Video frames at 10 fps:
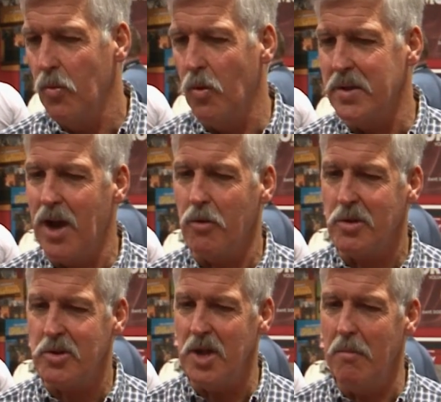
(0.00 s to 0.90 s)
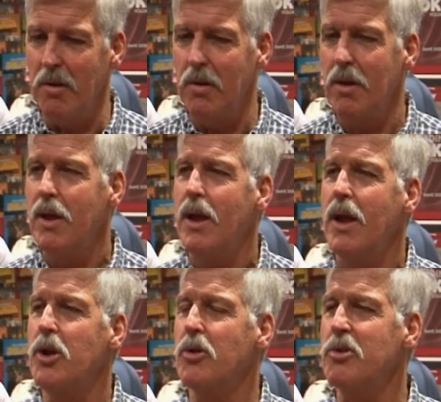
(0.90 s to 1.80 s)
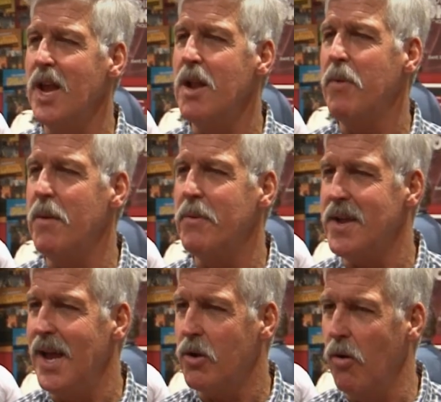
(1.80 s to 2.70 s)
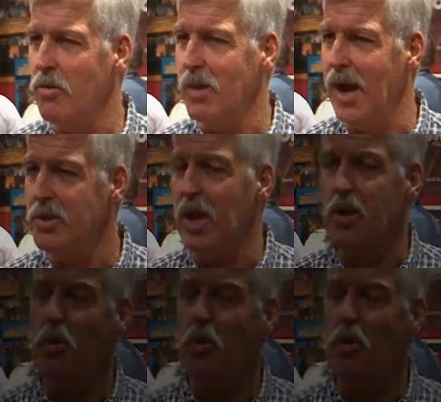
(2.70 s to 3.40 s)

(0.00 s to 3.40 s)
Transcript: was how to assemble your standpipe attack hose lines and